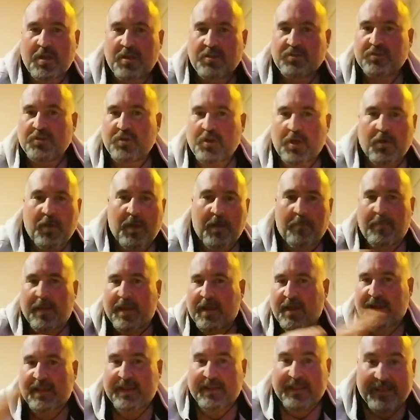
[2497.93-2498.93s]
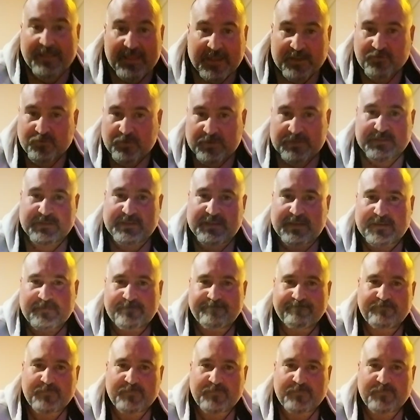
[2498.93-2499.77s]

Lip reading: Do you know about electricity?